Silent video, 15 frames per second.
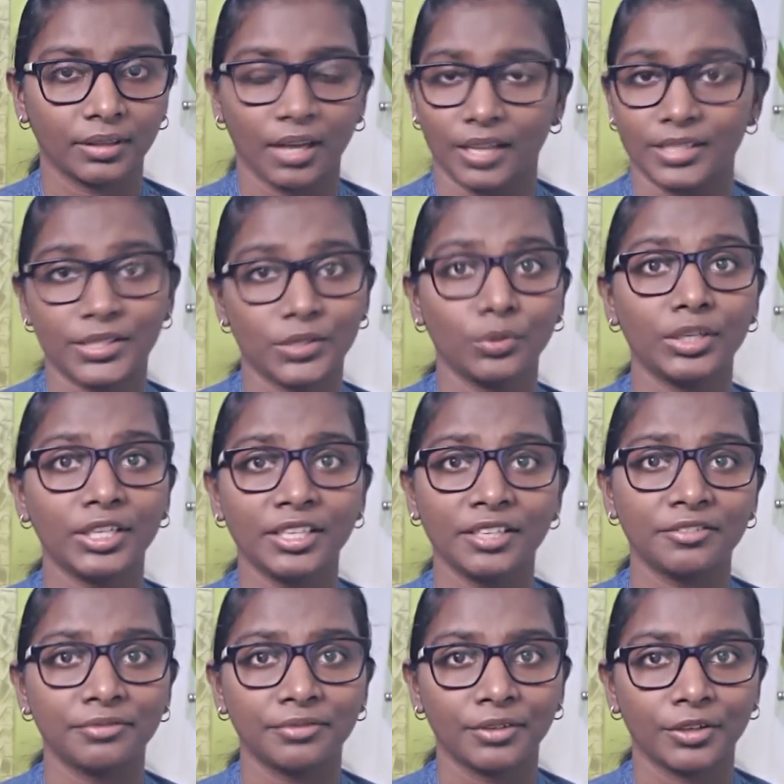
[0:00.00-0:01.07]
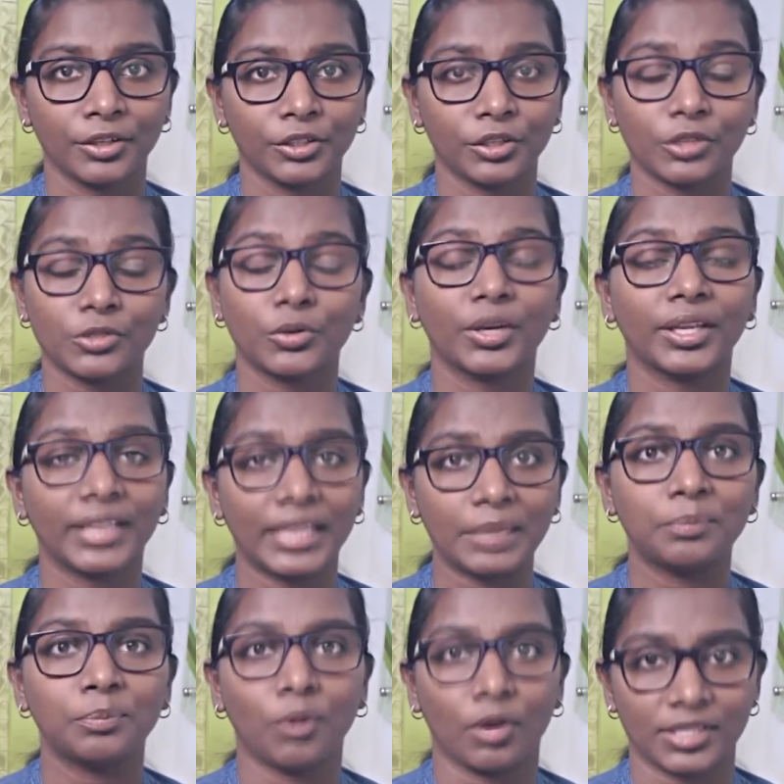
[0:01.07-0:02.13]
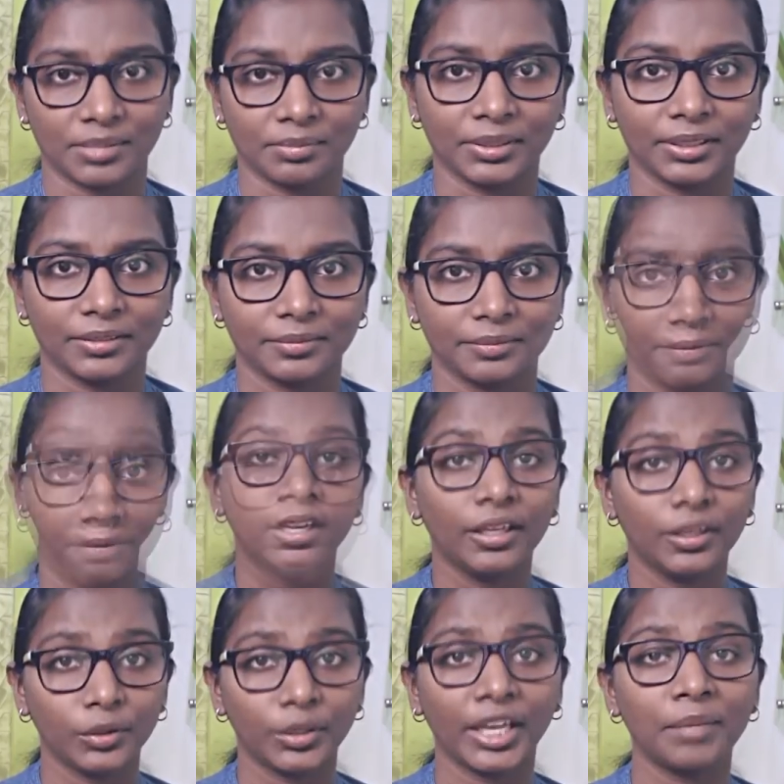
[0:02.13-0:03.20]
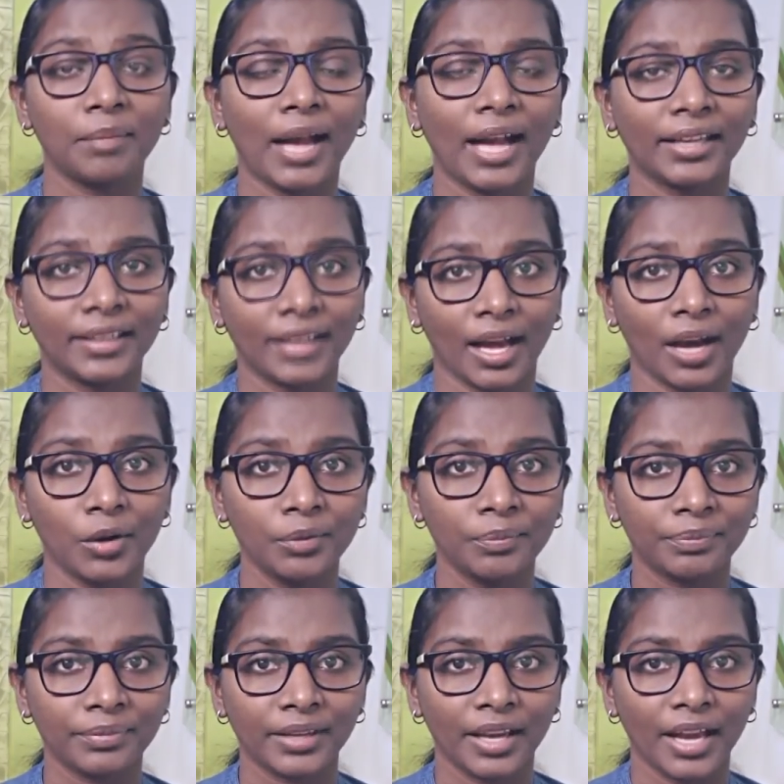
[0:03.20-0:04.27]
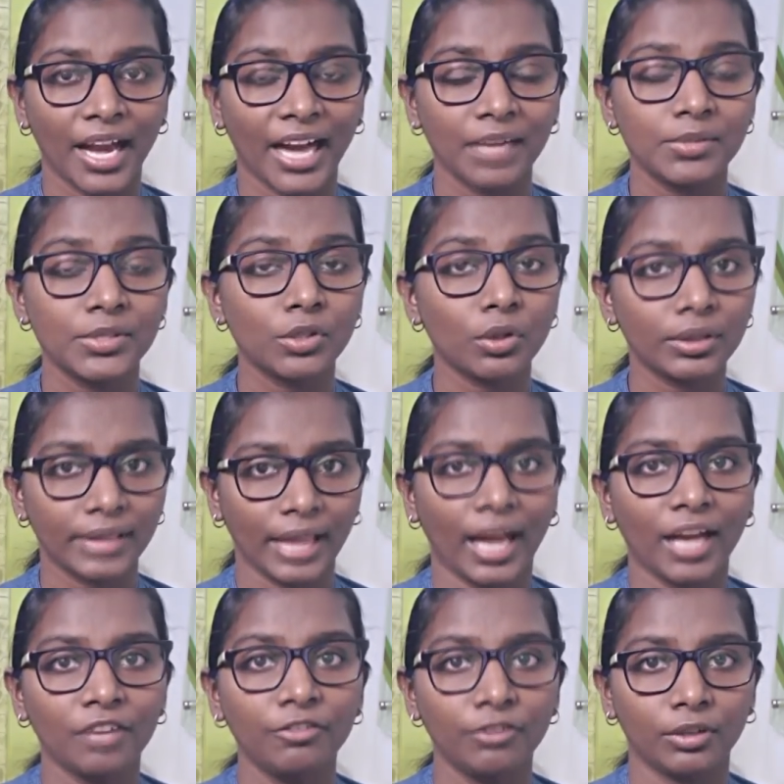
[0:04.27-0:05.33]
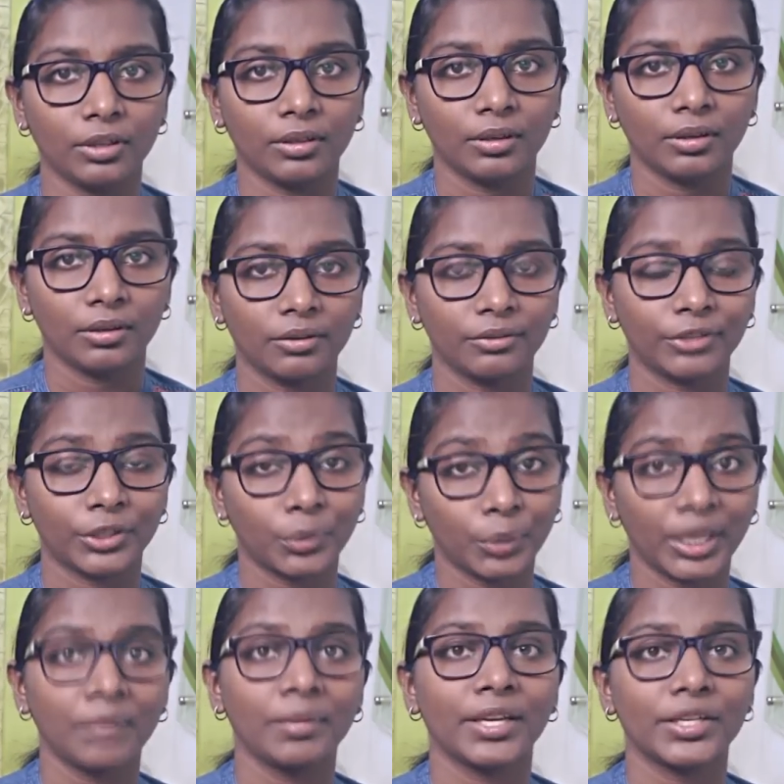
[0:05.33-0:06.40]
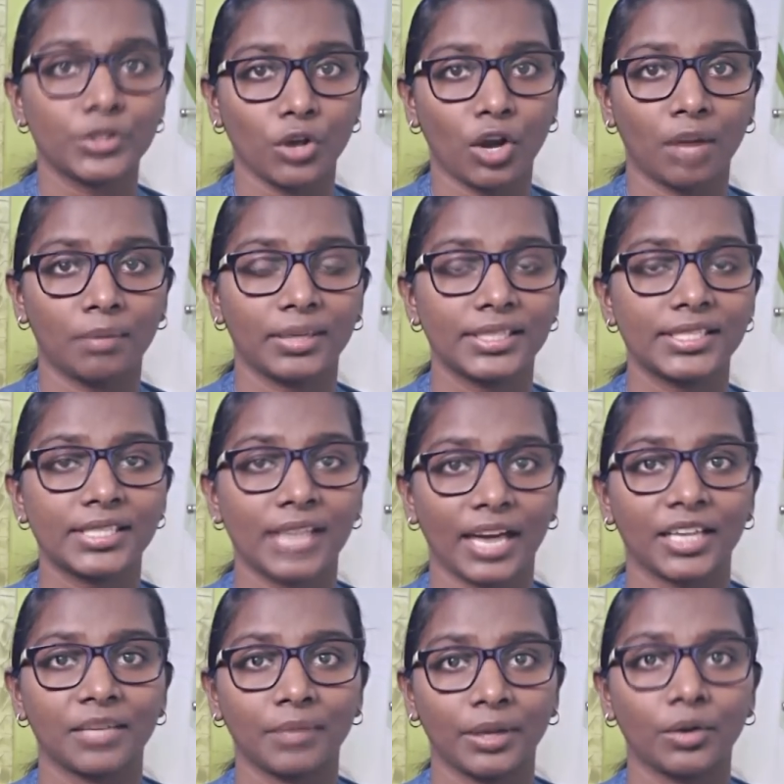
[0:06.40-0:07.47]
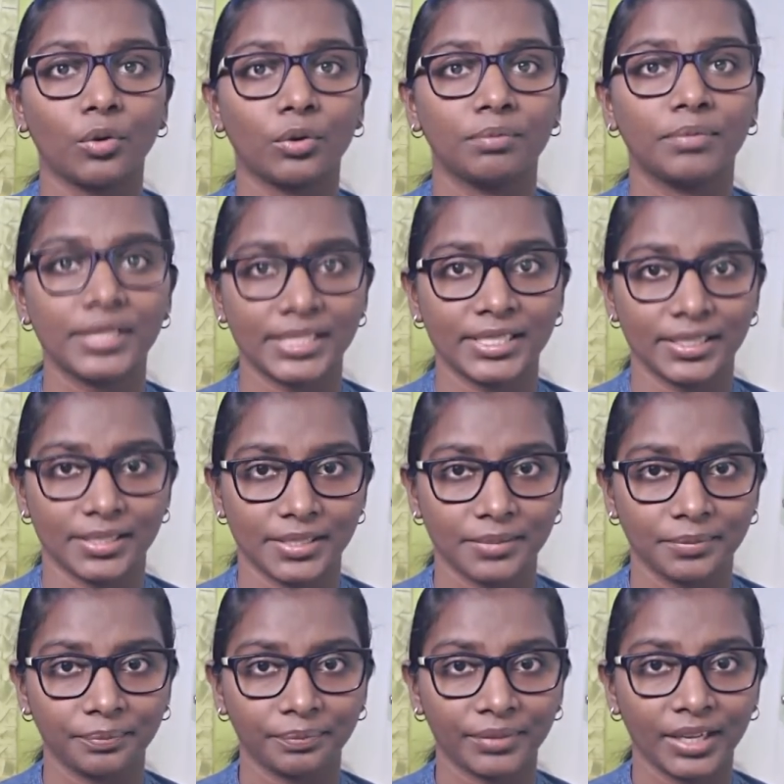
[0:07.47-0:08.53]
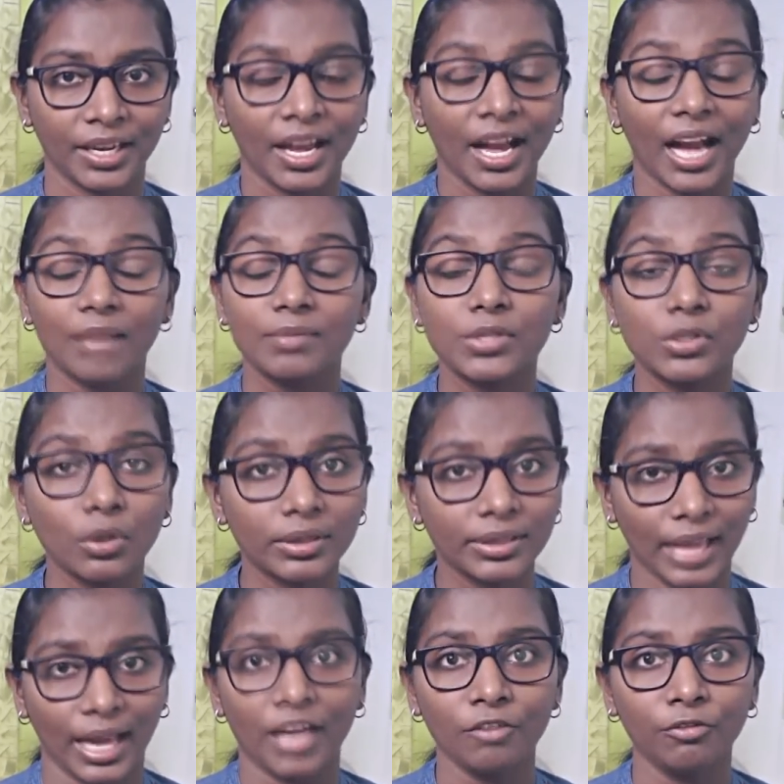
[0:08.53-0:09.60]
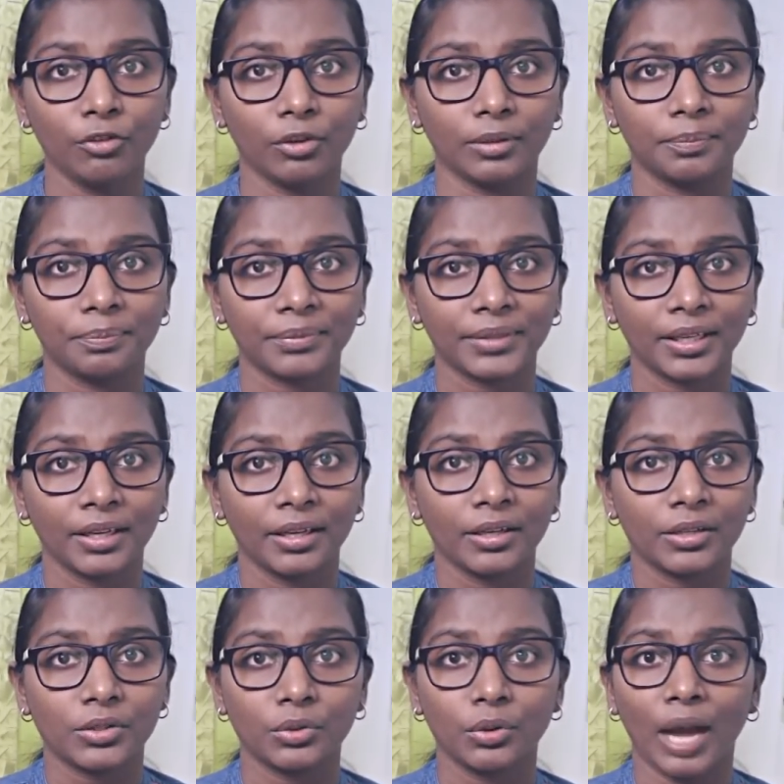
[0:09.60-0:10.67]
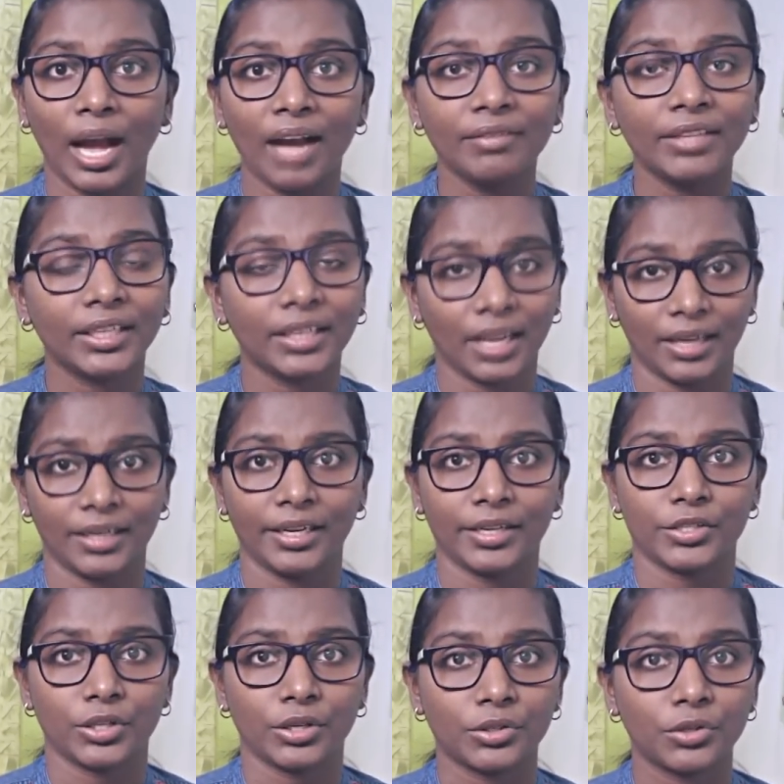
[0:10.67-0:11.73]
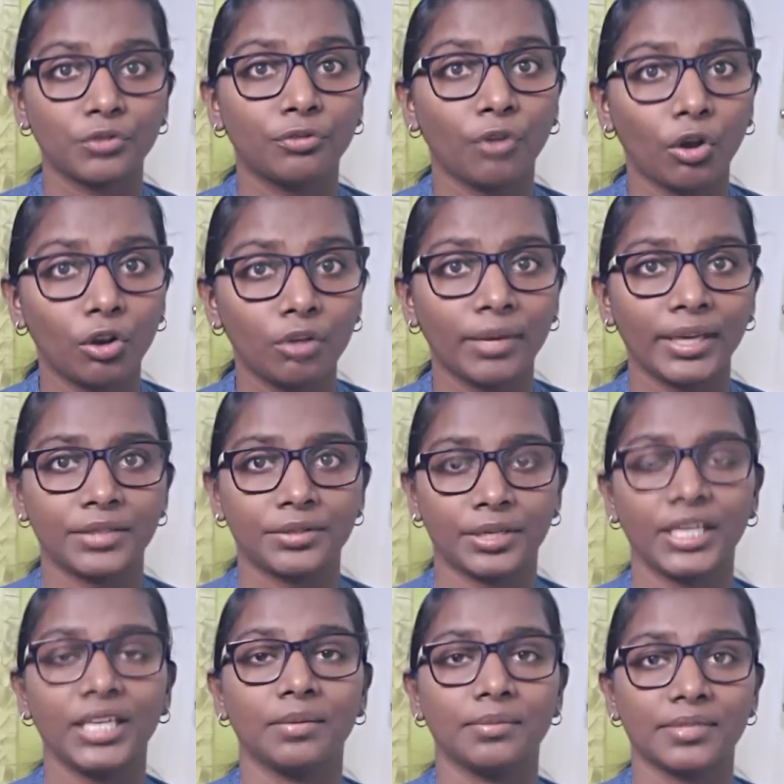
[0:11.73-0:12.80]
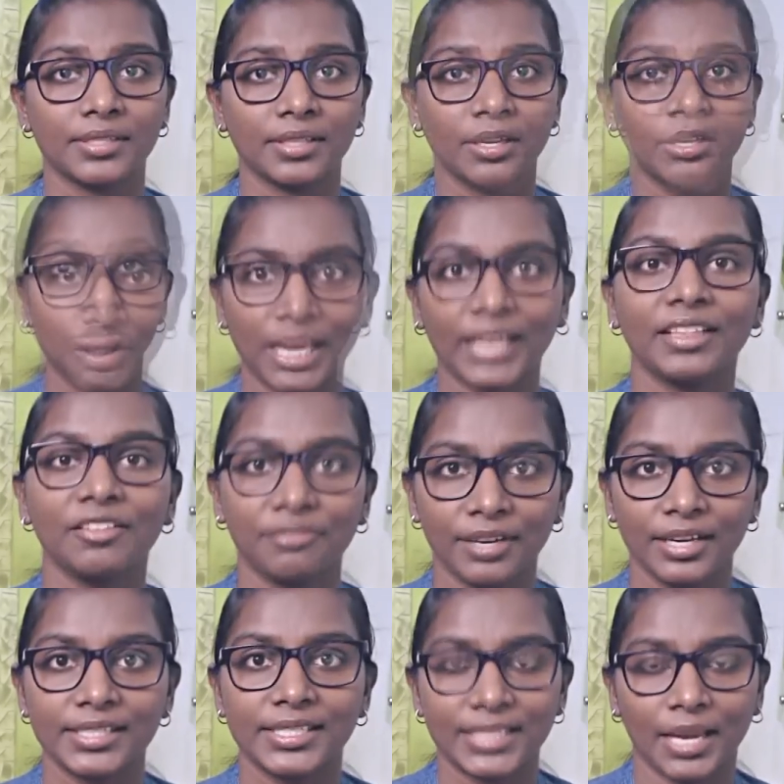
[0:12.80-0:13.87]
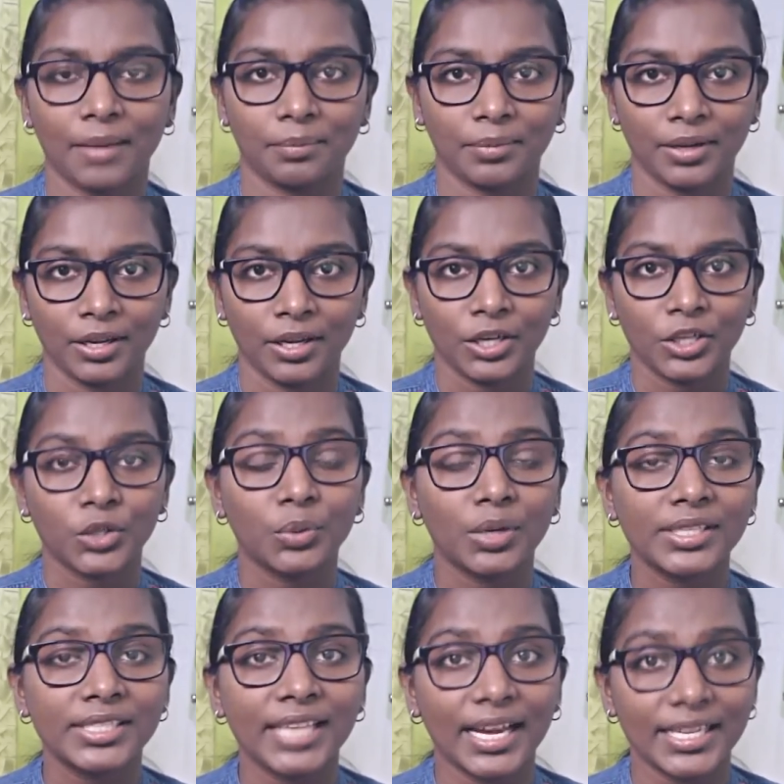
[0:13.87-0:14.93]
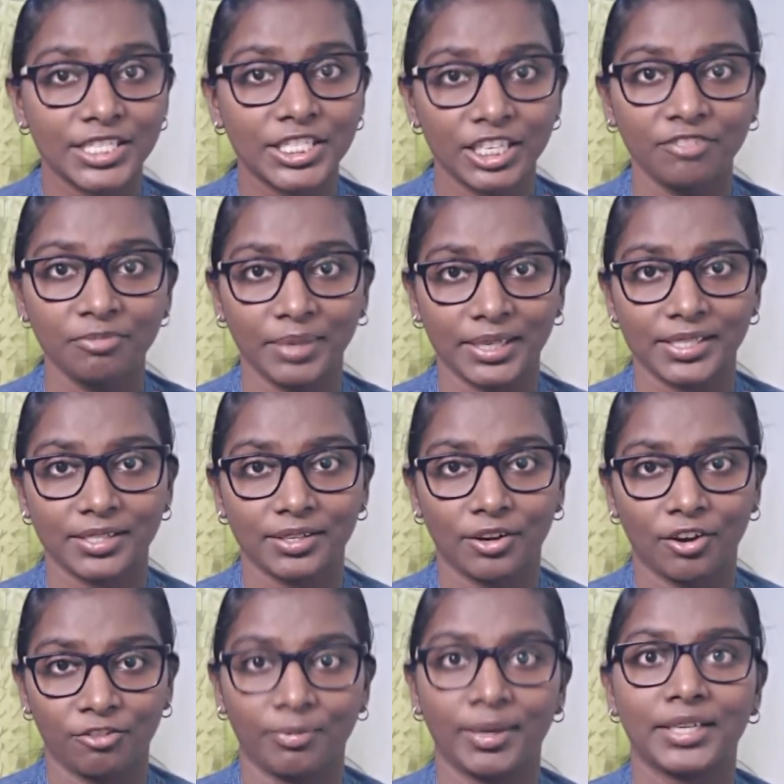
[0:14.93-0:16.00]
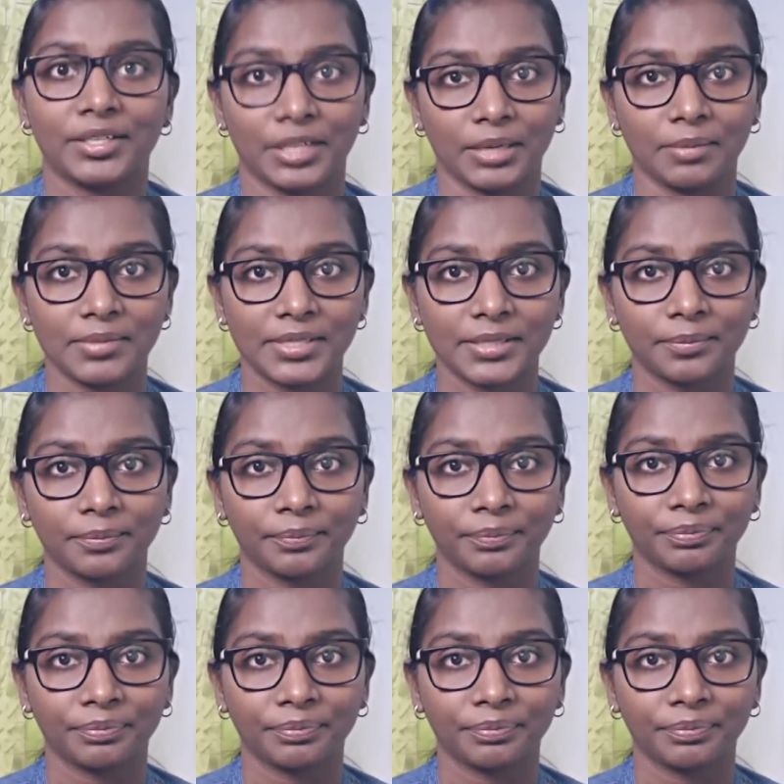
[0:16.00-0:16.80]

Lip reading: And soon enough, you're doing the impossible. Looking back now, I'm so thankful for quitting my job and starting my own business. I'm so thankful to have the courage to follow my dreams, to take the first step towards the achievement of my dreams.